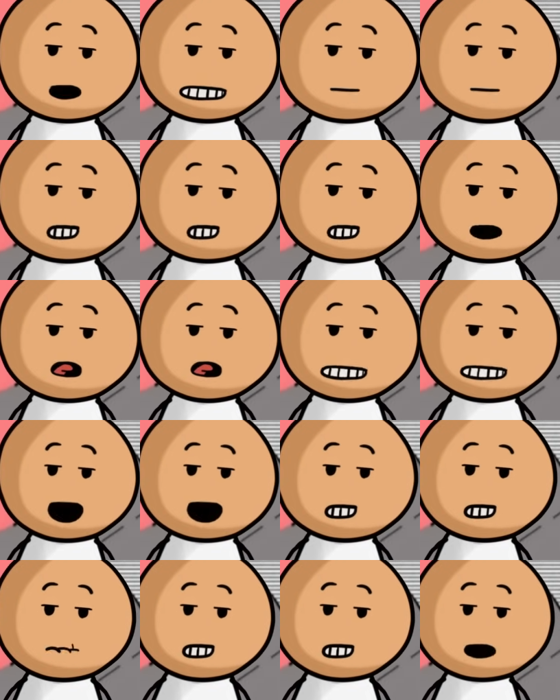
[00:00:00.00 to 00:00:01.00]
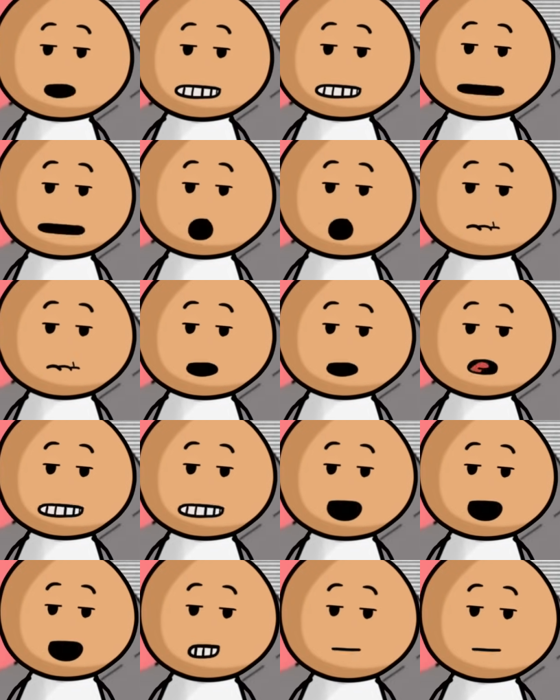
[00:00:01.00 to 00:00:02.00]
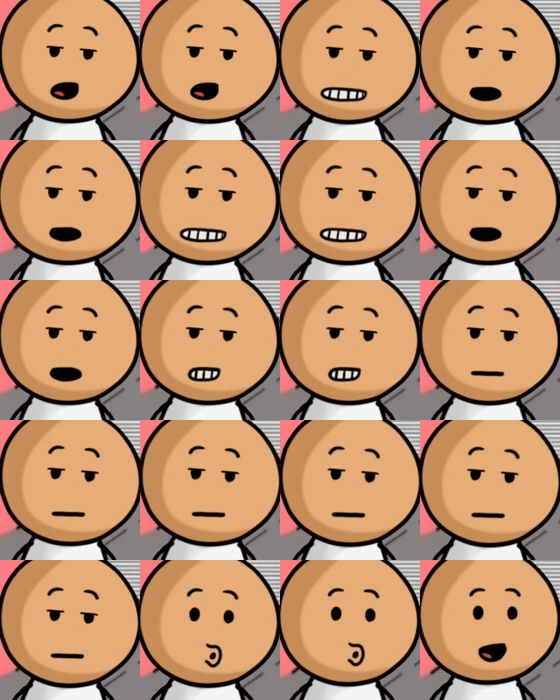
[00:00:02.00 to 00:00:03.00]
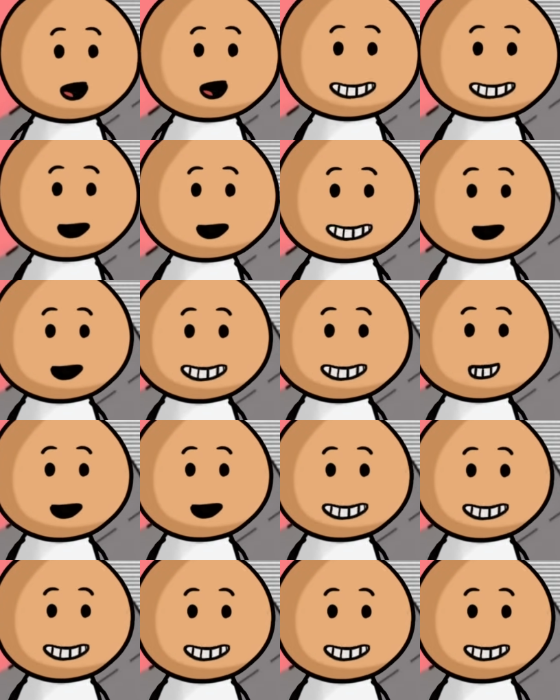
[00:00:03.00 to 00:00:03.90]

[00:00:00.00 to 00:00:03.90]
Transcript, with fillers: abutment near the San Francisquito fault line persisted. Workers attempted to